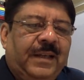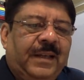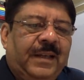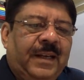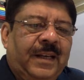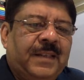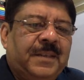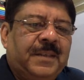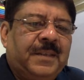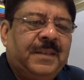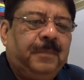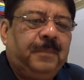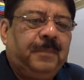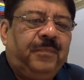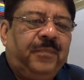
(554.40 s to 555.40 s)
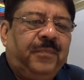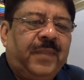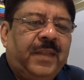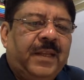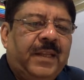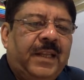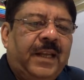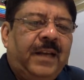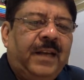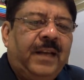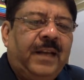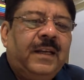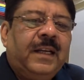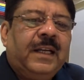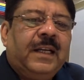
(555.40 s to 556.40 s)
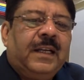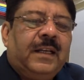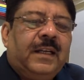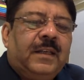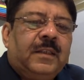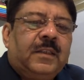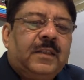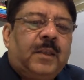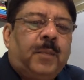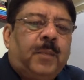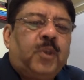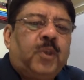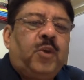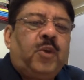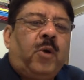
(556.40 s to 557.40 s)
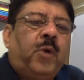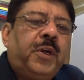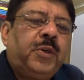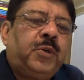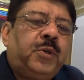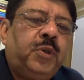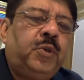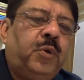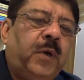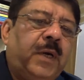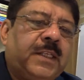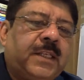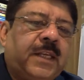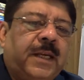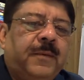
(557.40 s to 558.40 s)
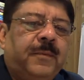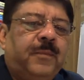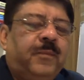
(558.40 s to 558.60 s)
Yes. Then suppose you are going to USA.